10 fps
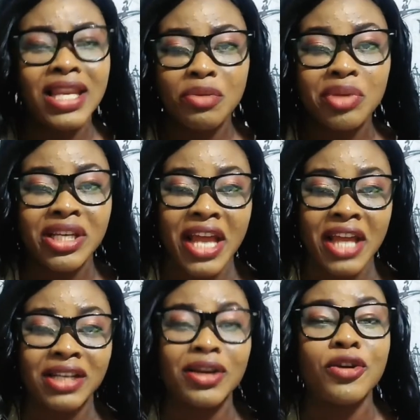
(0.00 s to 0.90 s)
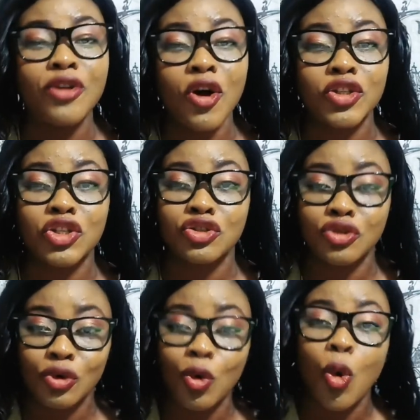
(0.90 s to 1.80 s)
limit them not
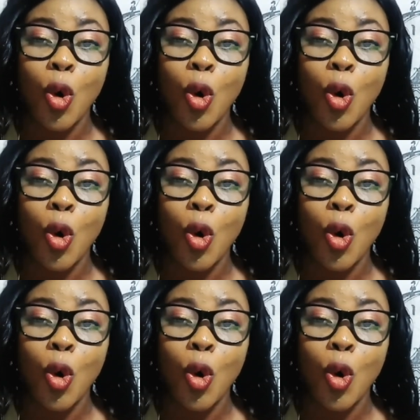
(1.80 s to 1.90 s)
to